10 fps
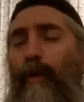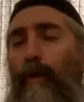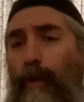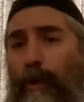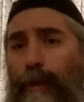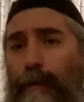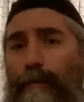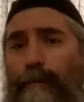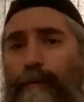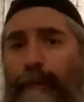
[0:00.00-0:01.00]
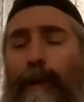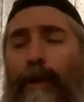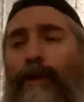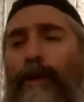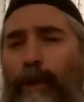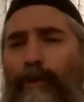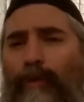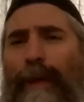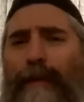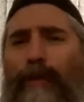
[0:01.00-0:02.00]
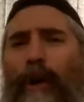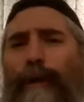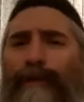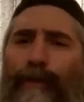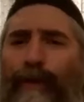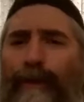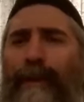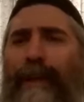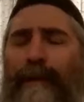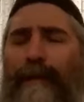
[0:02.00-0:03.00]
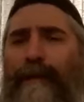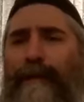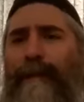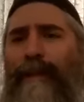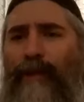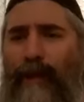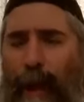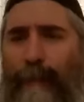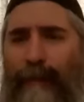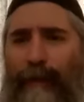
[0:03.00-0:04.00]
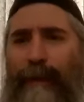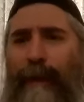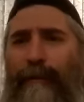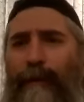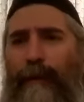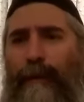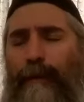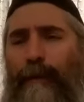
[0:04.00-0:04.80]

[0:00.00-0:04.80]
or not to let go of certain things. There's a comfort level,